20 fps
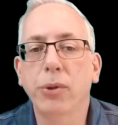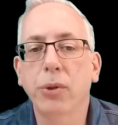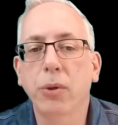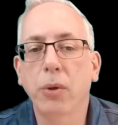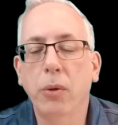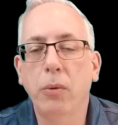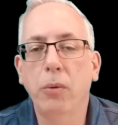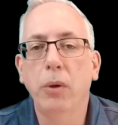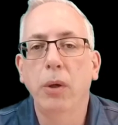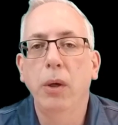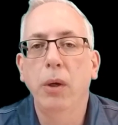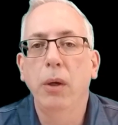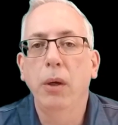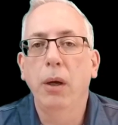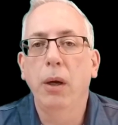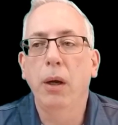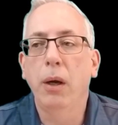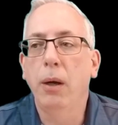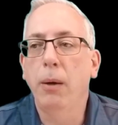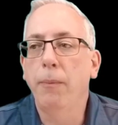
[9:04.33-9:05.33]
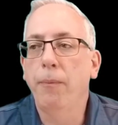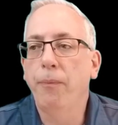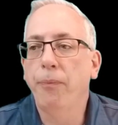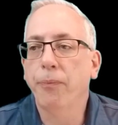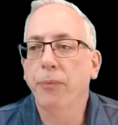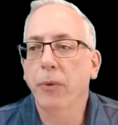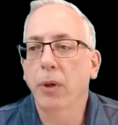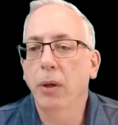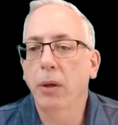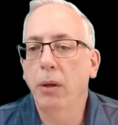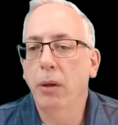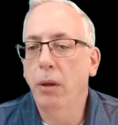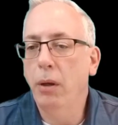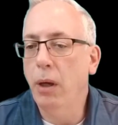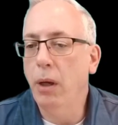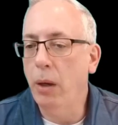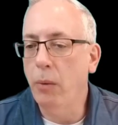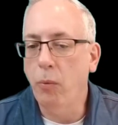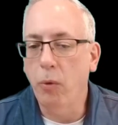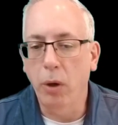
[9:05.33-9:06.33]
So um,
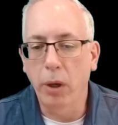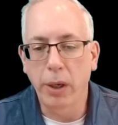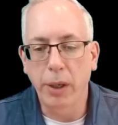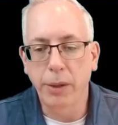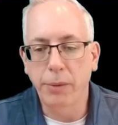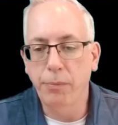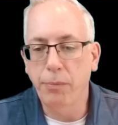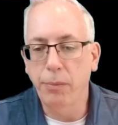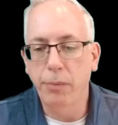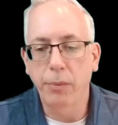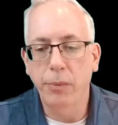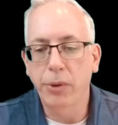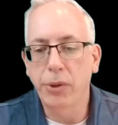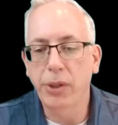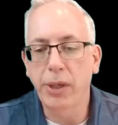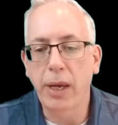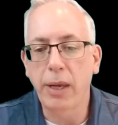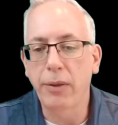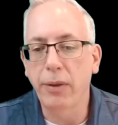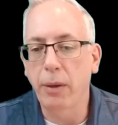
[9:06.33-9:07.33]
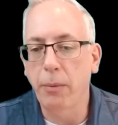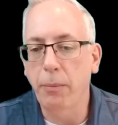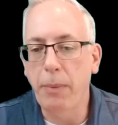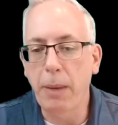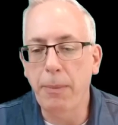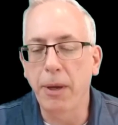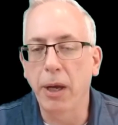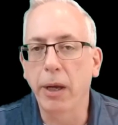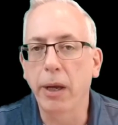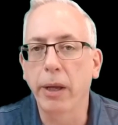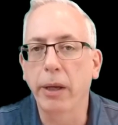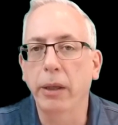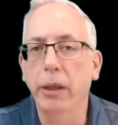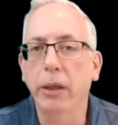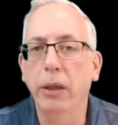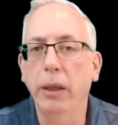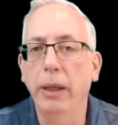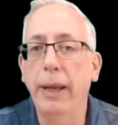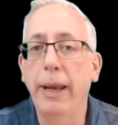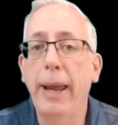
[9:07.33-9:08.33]
I want to say that maybe I got a
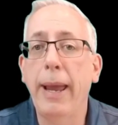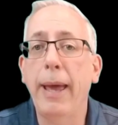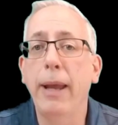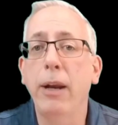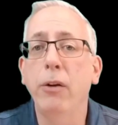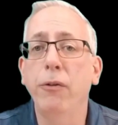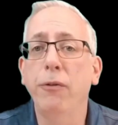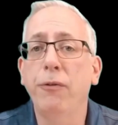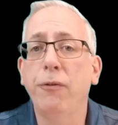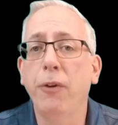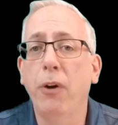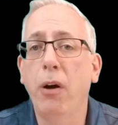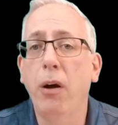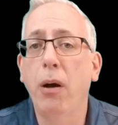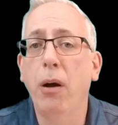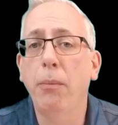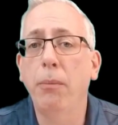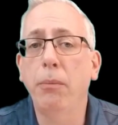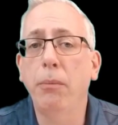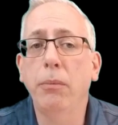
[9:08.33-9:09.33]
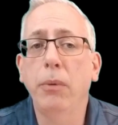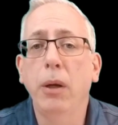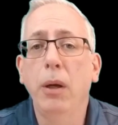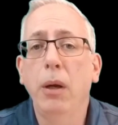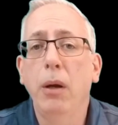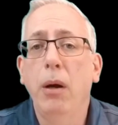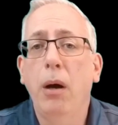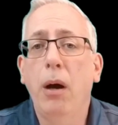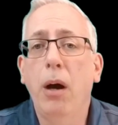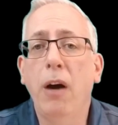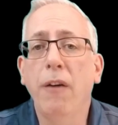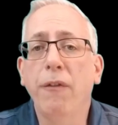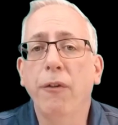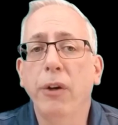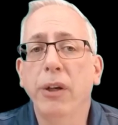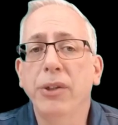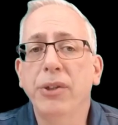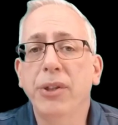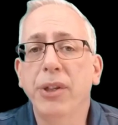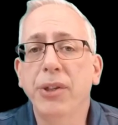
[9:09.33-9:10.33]
little ahead of um,
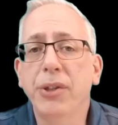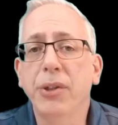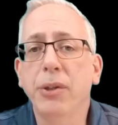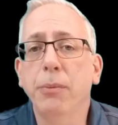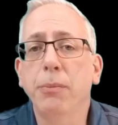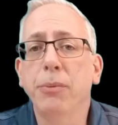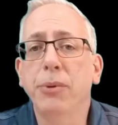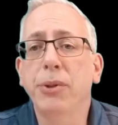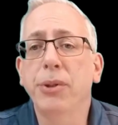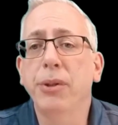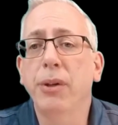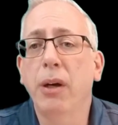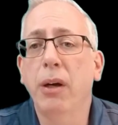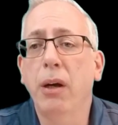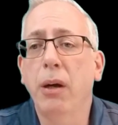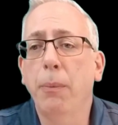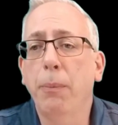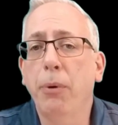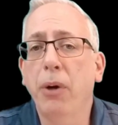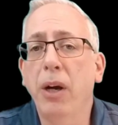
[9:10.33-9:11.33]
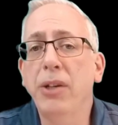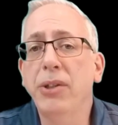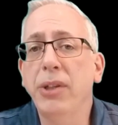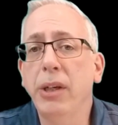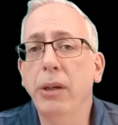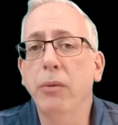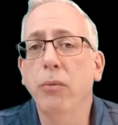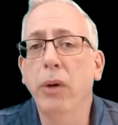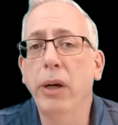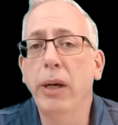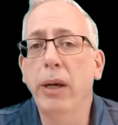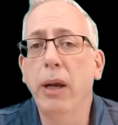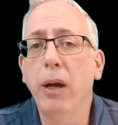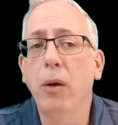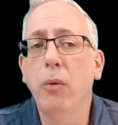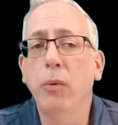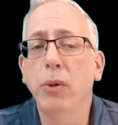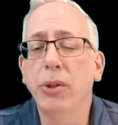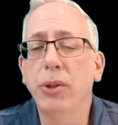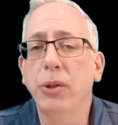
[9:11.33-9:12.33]
offering systems uh, pricing right
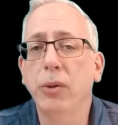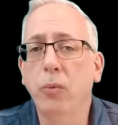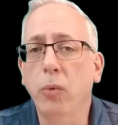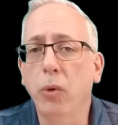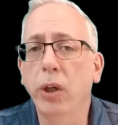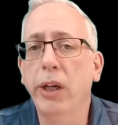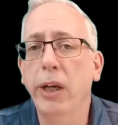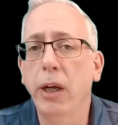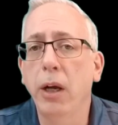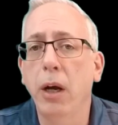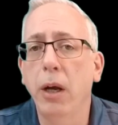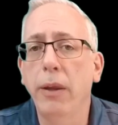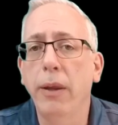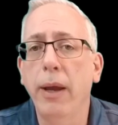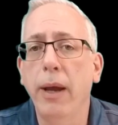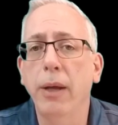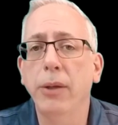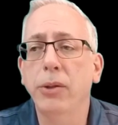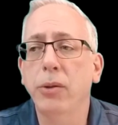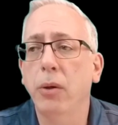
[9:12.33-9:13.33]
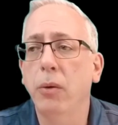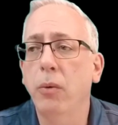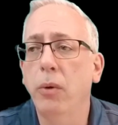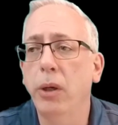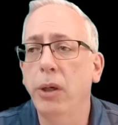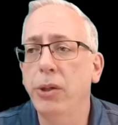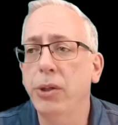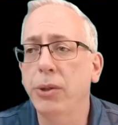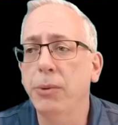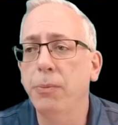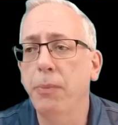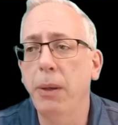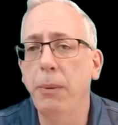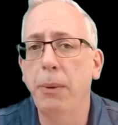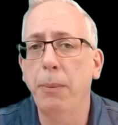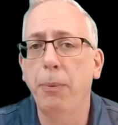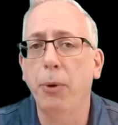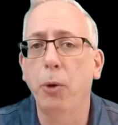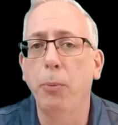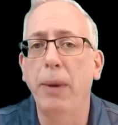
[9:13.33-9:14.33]
now. We're still working on that, so I want to just
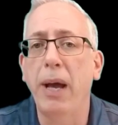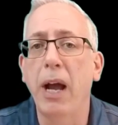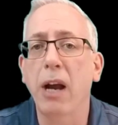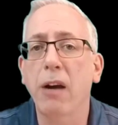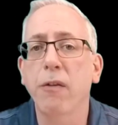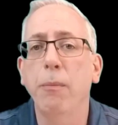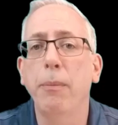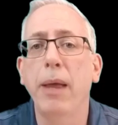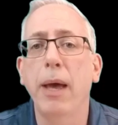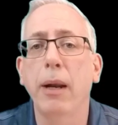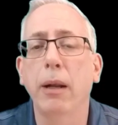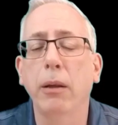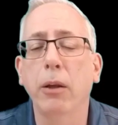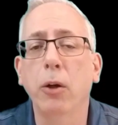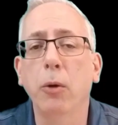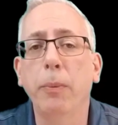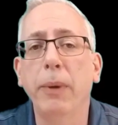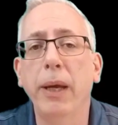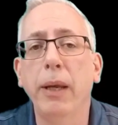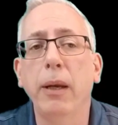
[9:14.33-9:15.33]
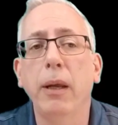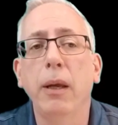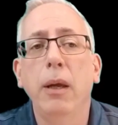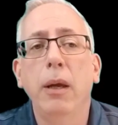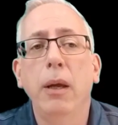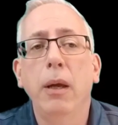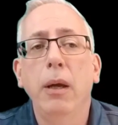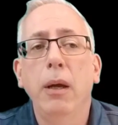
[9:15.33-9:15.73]
maybe pull back from that a little bit.